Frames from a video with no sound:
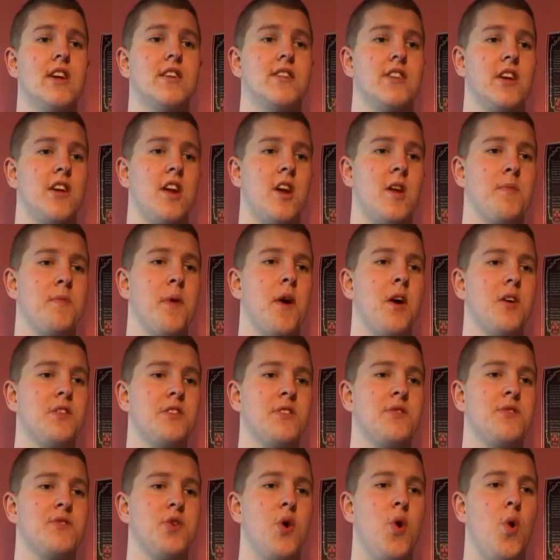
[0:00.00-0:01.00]
so that the
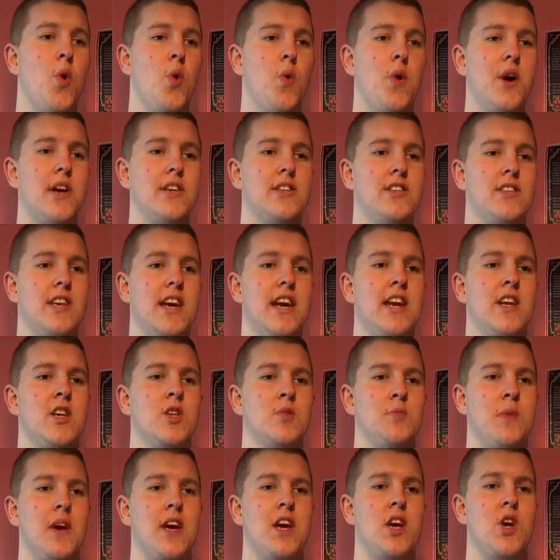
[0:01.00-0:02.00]
party was always seen
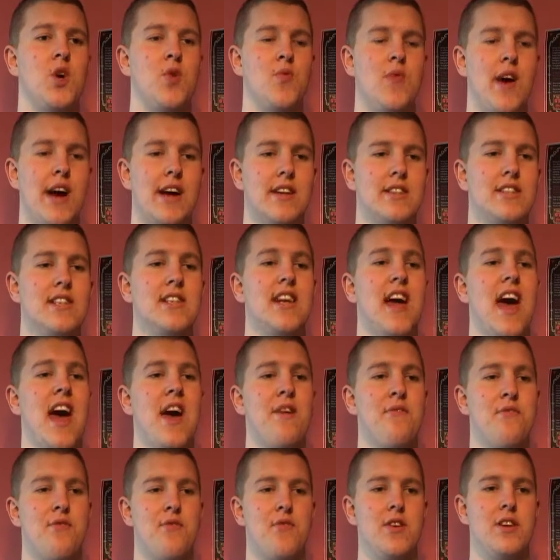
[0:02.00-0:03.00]
as being correct in
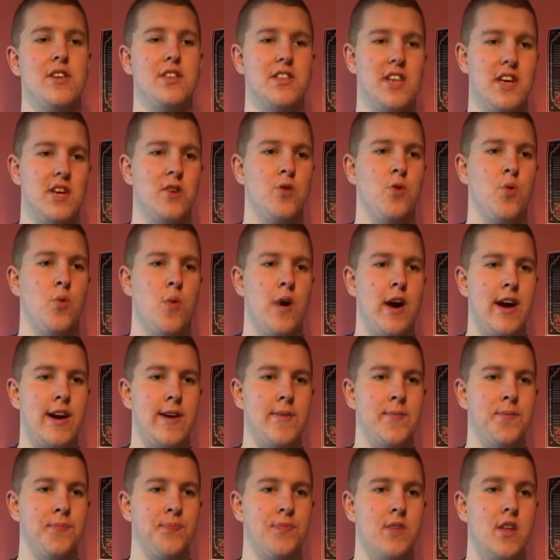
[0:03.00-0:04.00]
every single
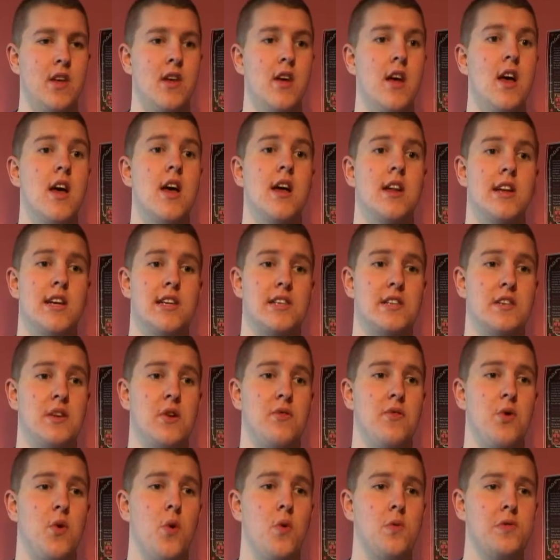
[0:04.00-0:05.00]
way. This
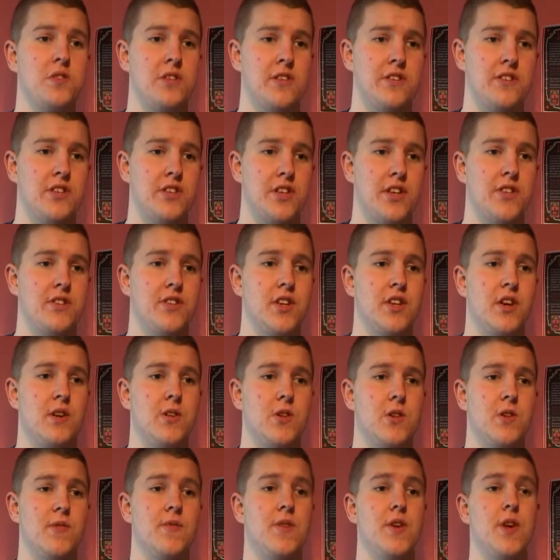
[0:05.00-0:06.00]
novel also introduced the
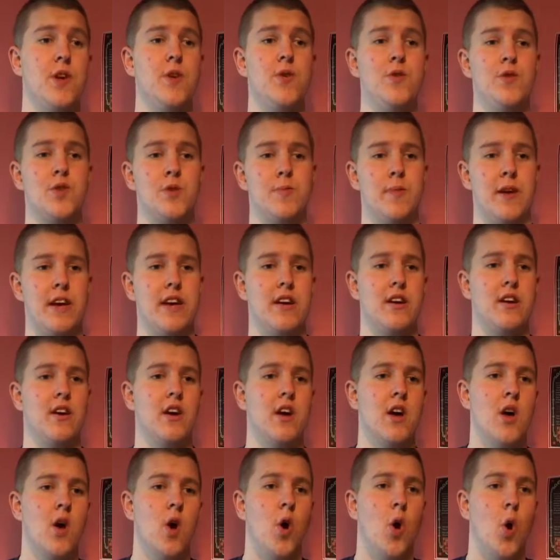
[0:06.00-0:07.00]
notion of newspeak.
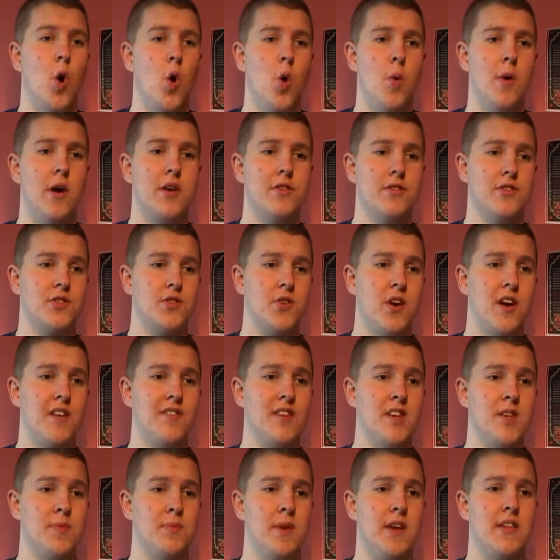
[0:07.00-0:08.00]
Orwell
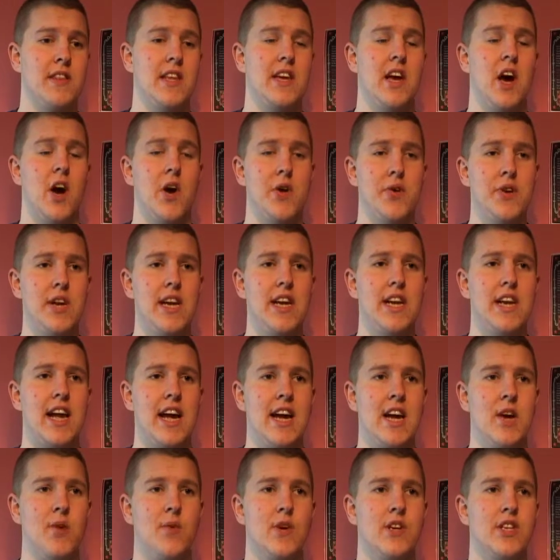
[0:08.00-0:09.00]
described it as being the only
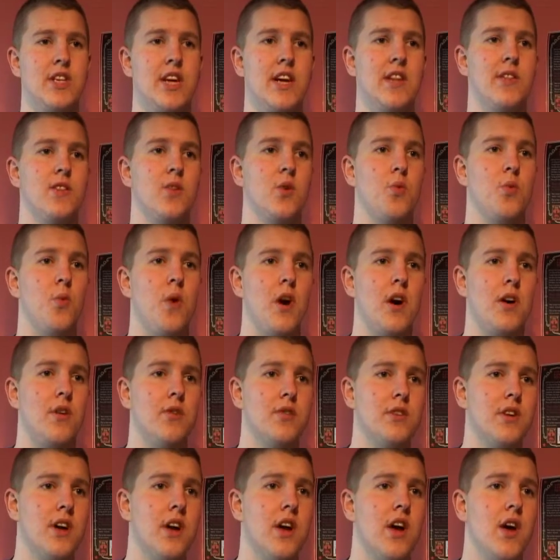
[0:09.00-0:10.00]
language in the
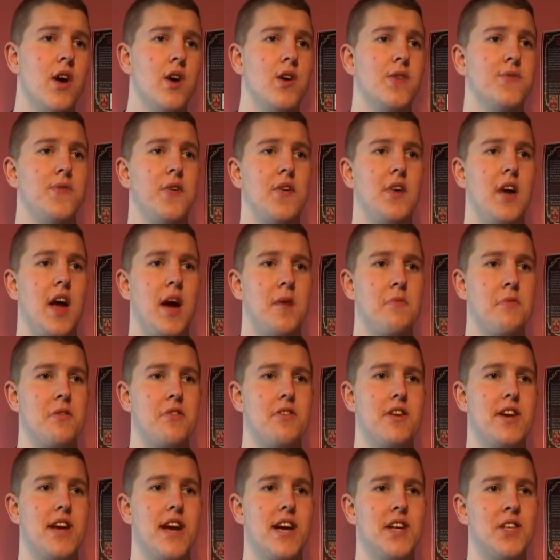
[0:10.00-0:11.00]
world whose
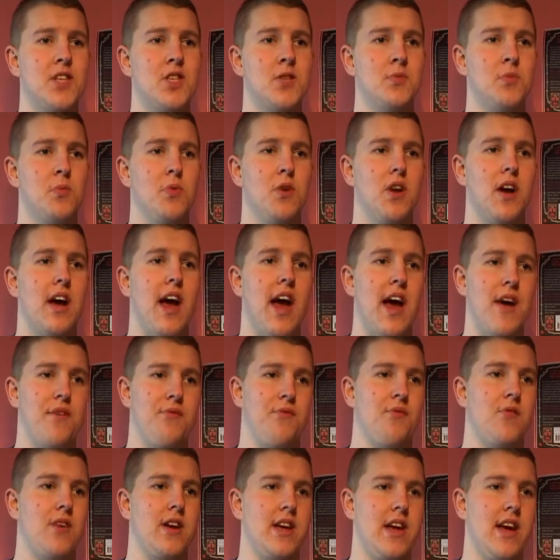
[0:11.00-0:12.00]
vocabulary gets smaller
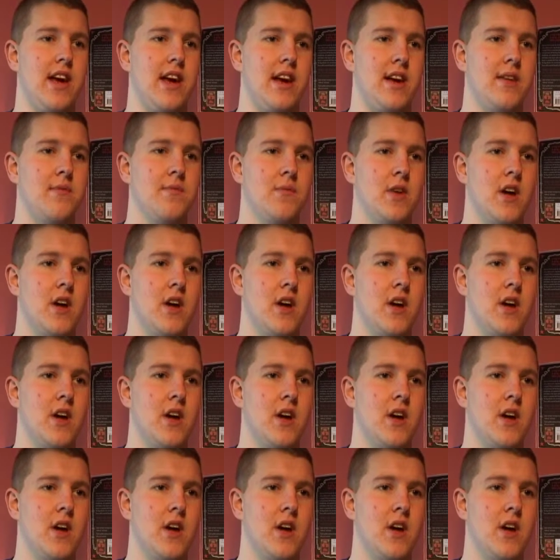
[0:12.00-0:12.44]
every year.